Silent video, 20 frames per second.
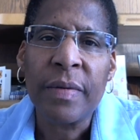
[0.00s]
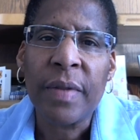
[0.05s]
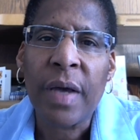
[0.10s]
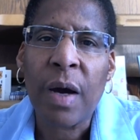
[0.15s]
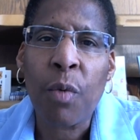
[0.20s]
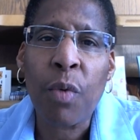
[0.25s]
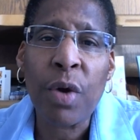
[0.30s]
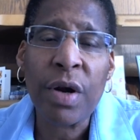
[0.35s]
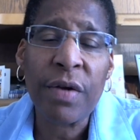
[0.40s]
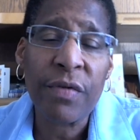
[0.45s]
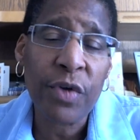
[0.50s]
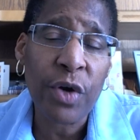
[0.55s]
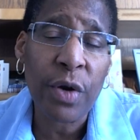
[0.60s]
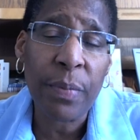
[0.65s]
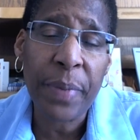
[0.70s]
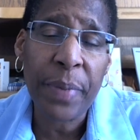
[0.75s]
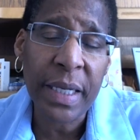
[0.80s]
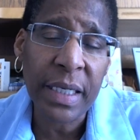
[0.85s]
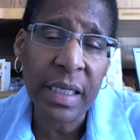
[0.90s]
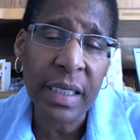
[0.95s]
One of your
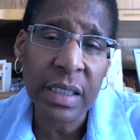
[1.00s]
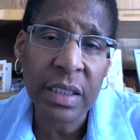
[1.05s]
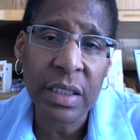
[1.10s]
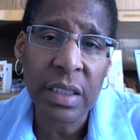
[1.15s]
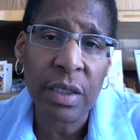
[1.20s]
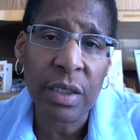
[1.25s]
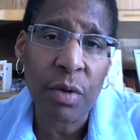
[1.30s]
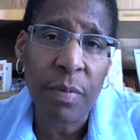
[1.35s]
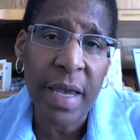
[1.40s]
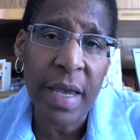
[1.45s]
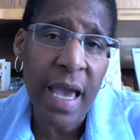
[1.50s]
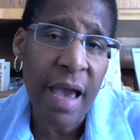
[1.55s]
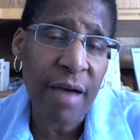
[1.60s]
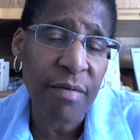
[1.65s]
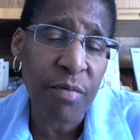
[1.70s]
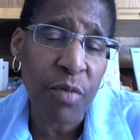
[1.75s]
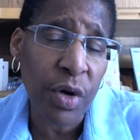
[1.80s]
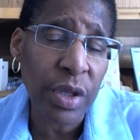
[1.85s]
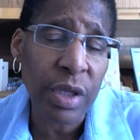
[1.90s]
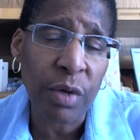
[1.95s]
appendix, you may
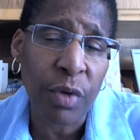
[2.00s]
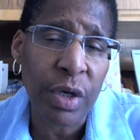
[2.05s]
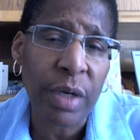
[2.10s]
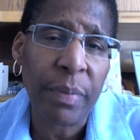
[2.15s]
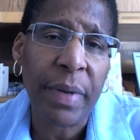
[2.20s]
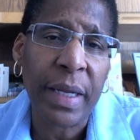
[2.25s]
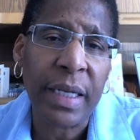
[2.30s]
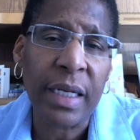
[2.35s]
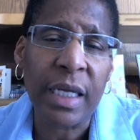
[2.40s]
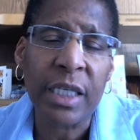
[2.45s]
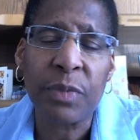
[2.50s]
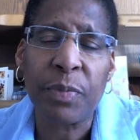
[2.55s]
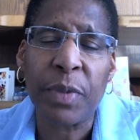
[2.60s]
have more than one appendix,